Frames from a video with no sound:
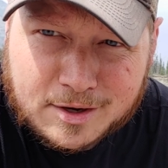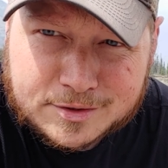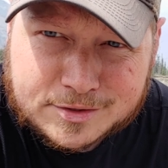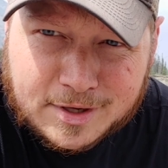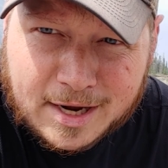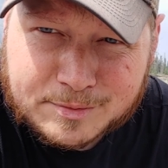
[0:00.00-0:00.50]

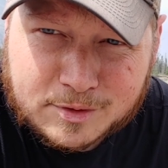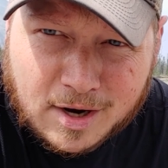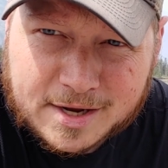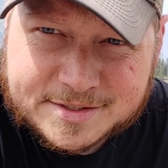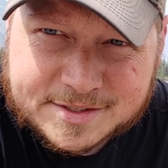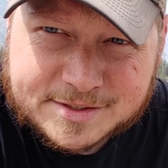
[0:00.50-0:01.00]
strap
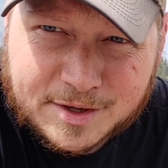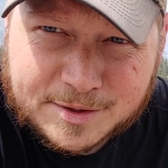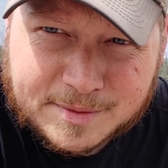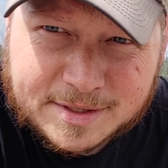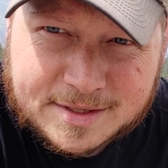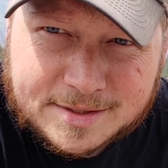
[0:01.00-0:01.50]
crosses on
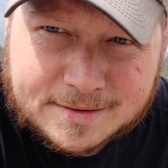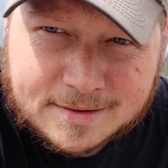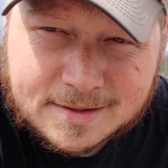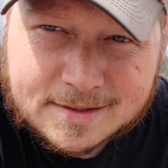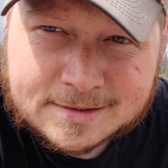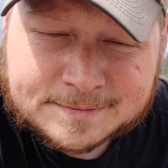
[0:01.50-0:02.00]
my
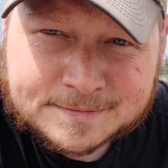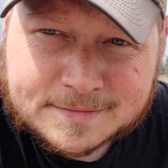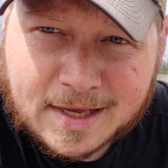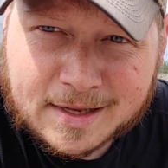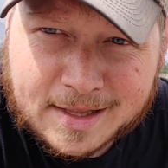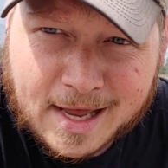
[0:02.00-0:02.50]
heel,
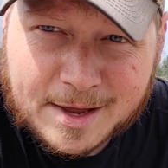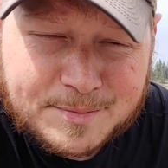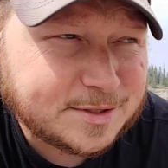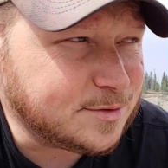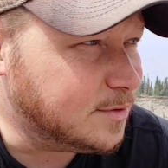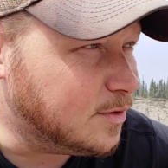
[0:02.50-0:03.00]
and that
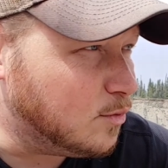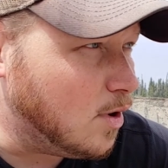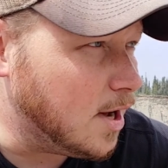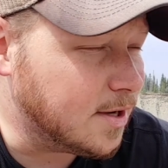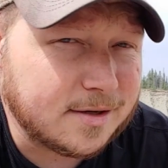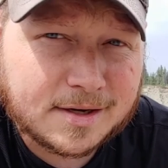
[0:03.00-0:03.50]
mixed with the
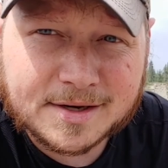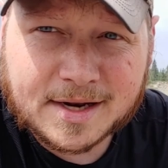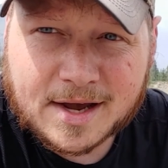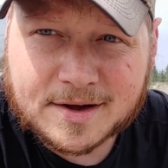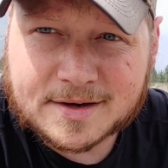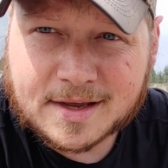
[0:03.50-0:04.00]
water in and
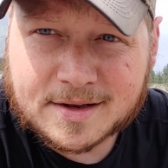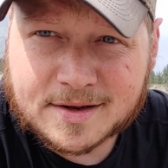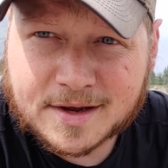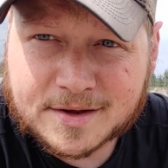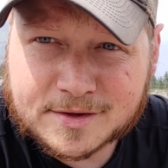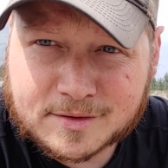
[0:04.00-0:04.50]
out and
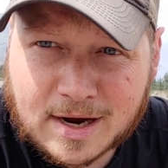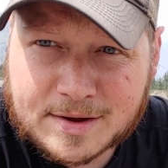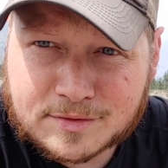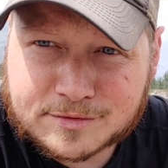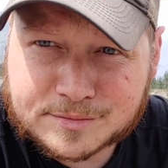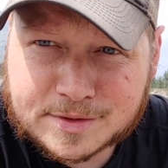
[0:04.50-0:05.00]
the
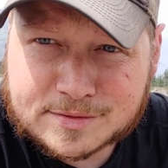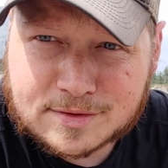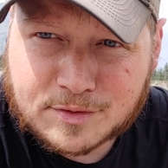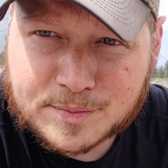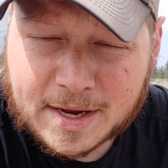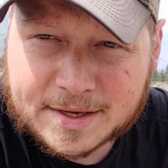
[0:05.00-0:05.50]
gravel from these
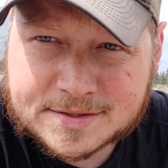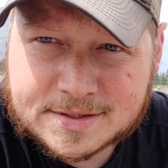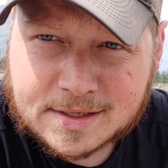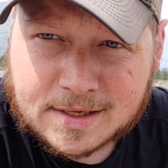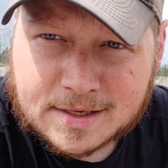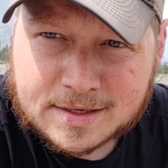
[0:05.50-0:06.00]
riverbeds
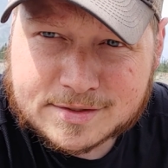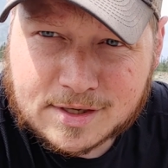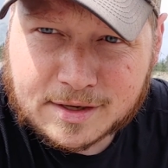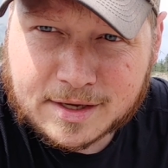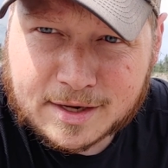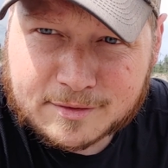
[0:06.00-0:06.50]
is
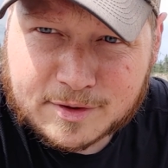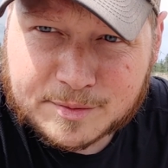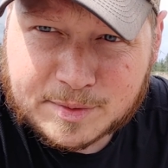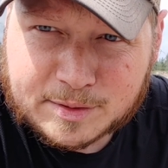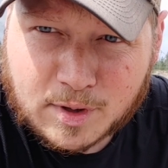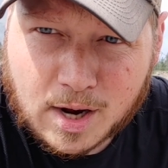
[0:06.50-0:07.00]
starting to kind of rub
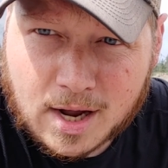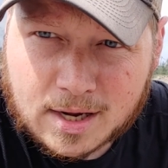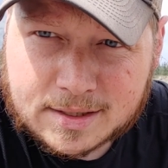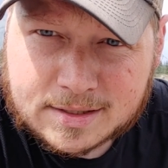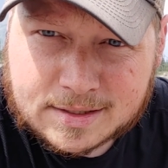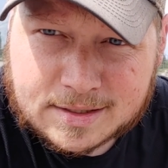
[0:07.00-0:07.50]
me raw.
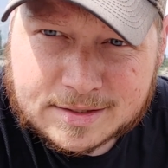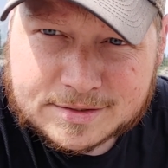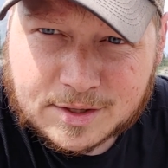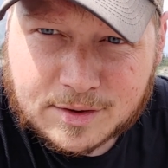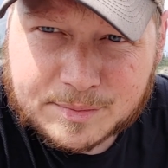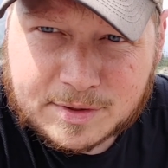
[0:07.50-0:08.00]

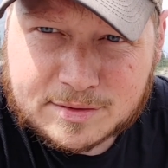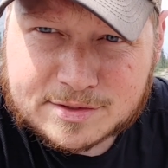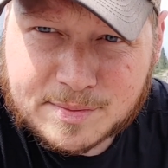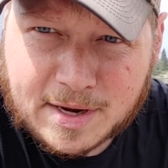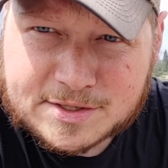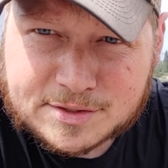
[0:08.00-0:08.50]
So I'm going to use a
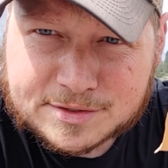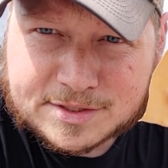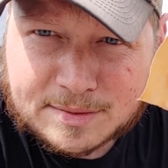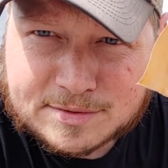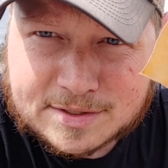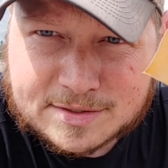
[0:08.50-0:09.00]
magical
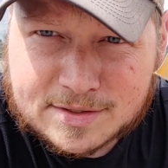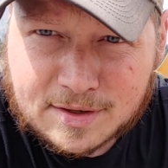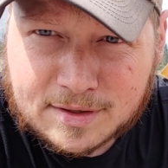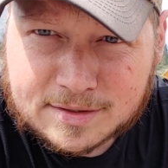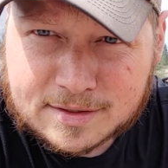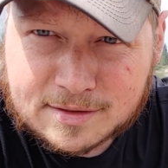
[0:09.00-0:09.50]
substance
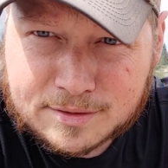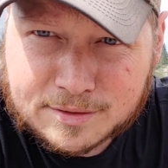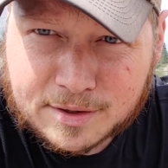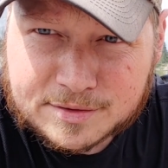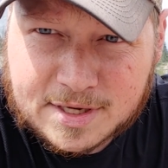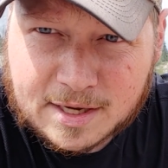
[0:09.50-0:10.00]
called
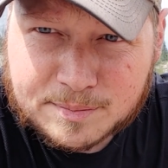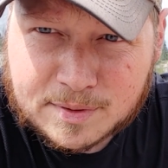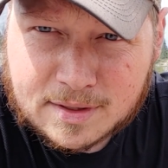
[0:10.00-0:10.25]
Leukotape